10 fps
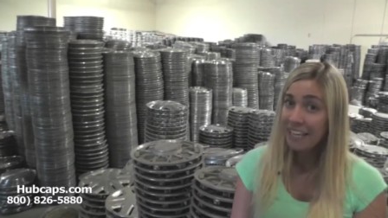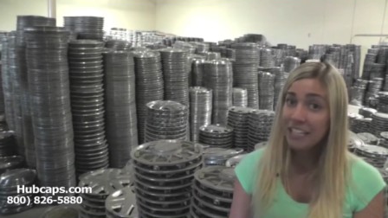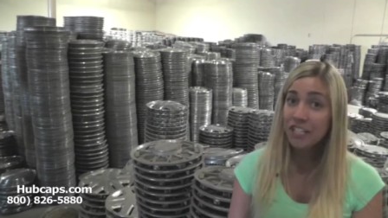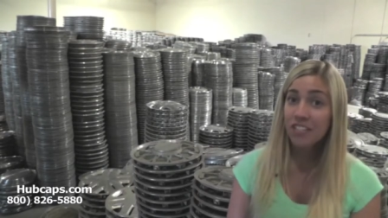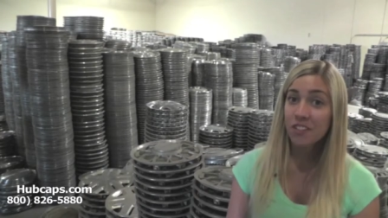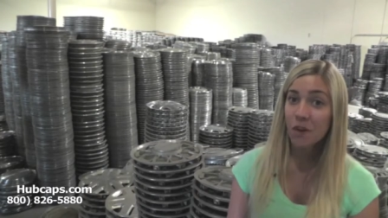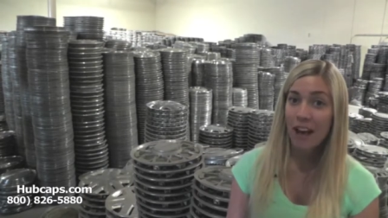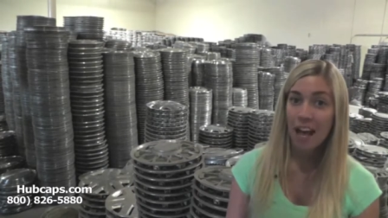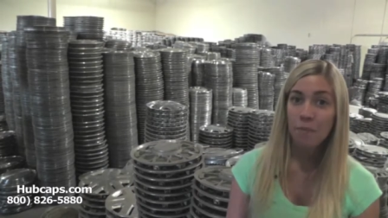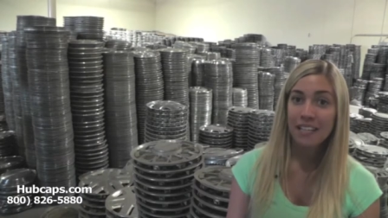It just so
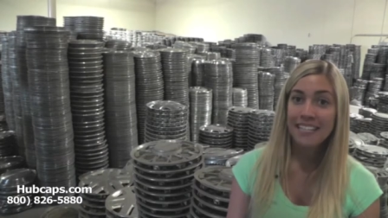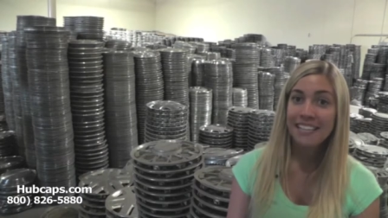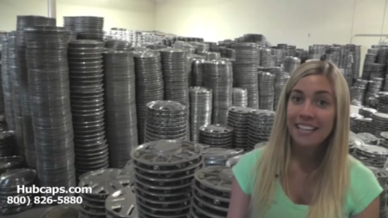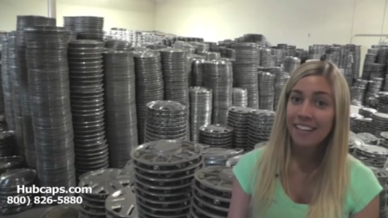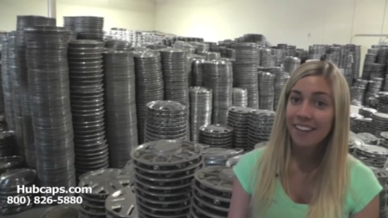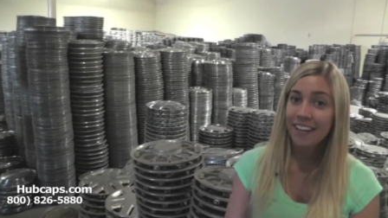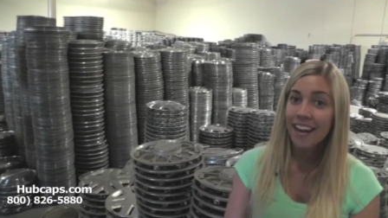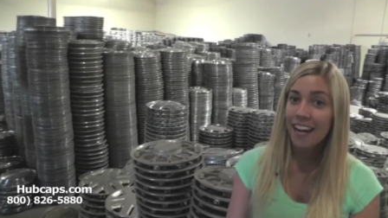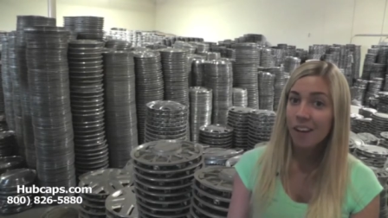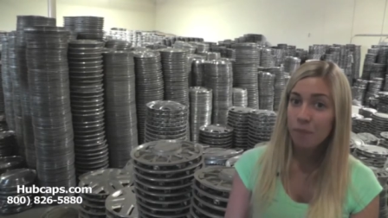happens that here
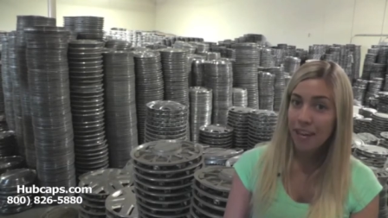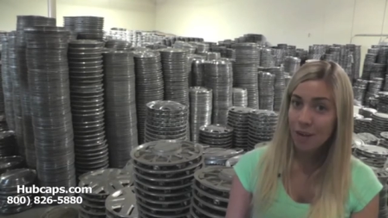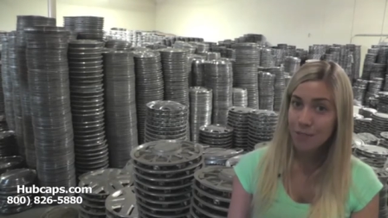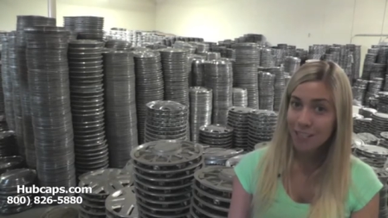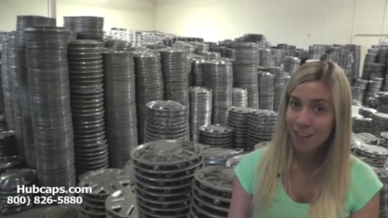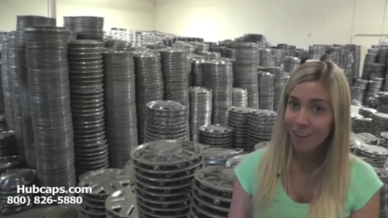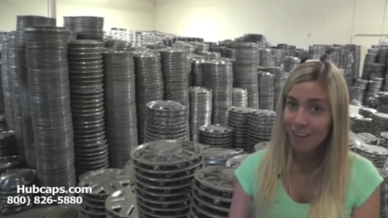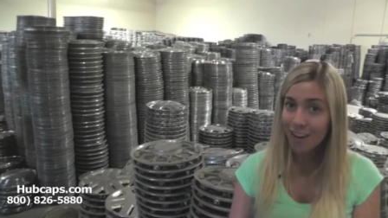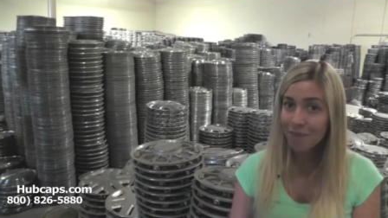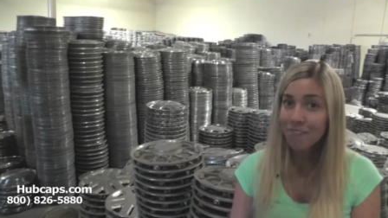at
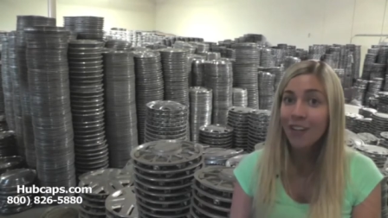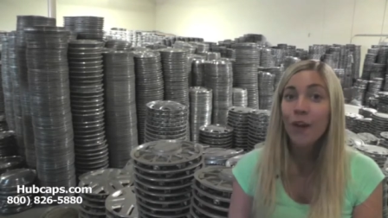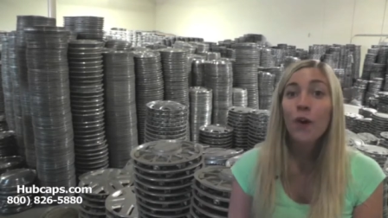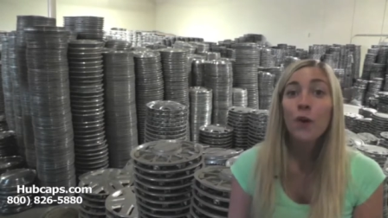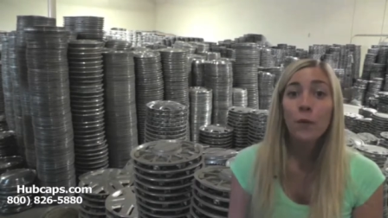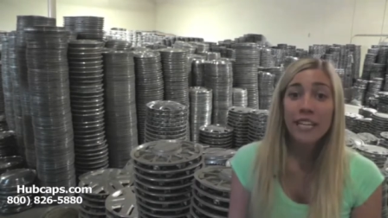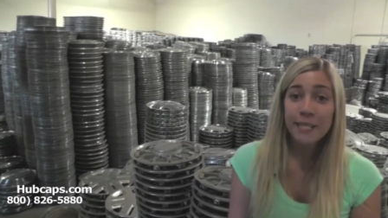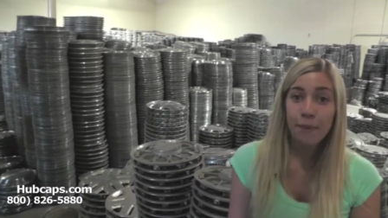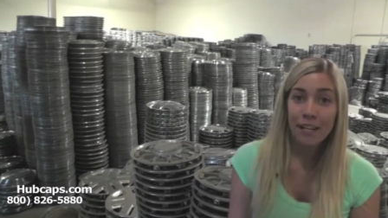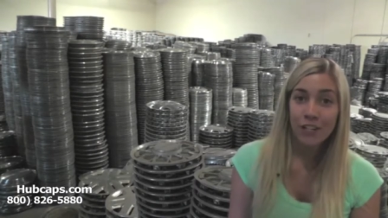Hubcaps.com, we
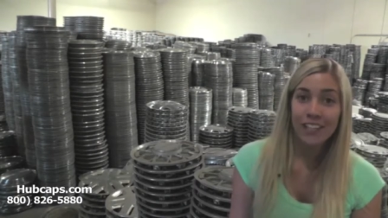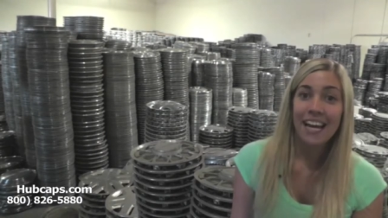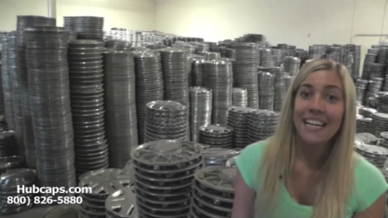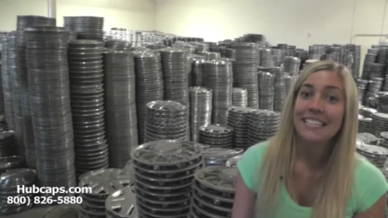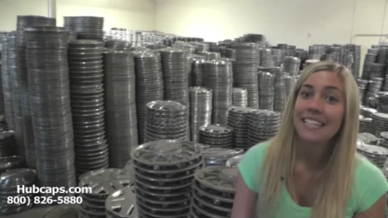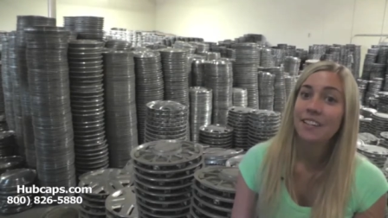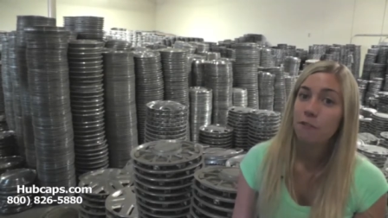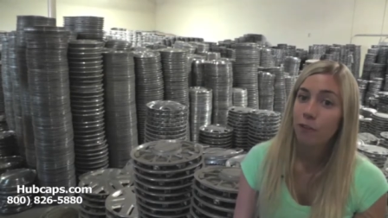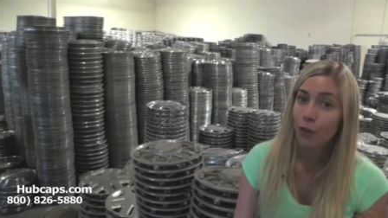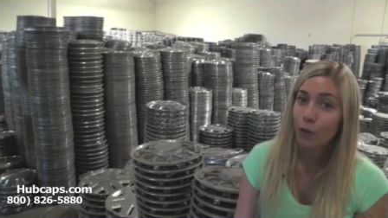specialize in a
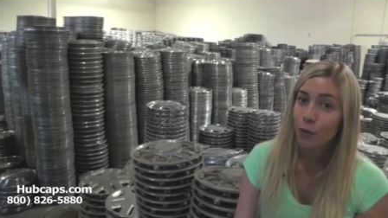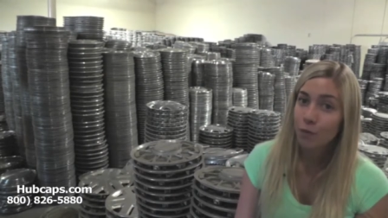few.